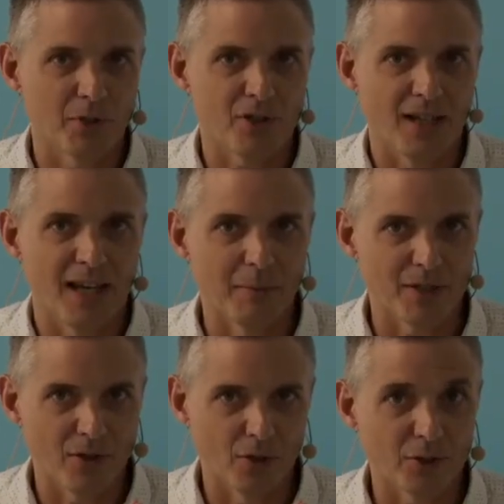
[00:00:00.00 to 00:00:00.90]
from the SLAM,
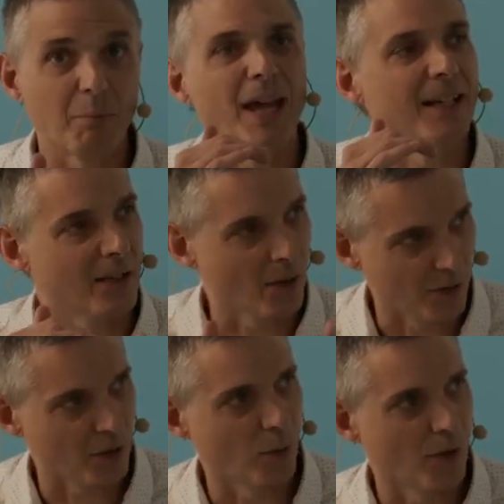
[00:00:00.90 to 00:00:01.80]
it's not dependent
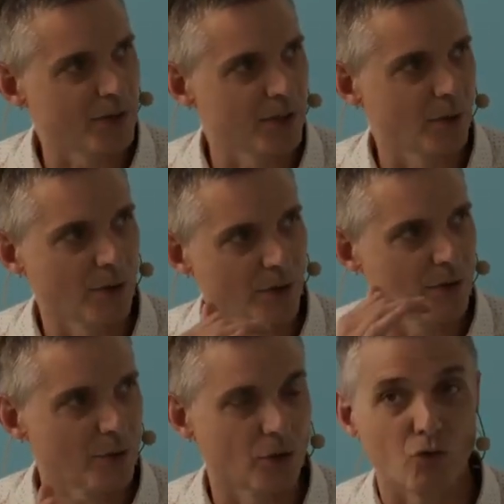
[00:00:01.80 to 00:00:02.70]
on the quality or
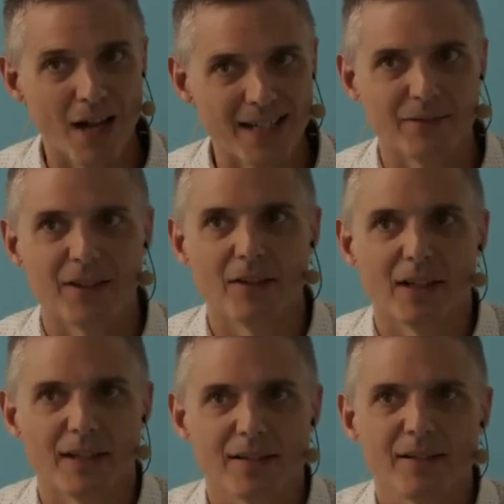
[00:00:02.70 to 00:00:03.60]
the grade of the
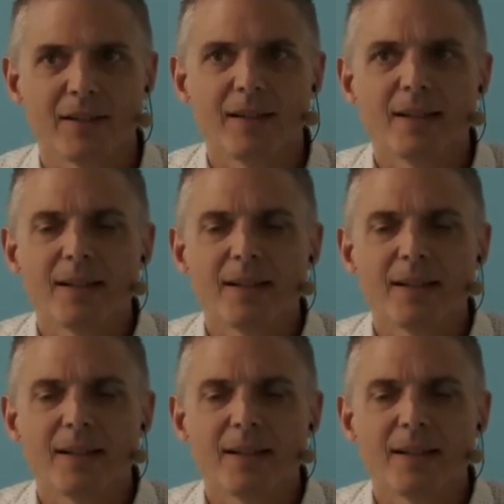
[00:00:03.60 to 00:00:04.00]
INS.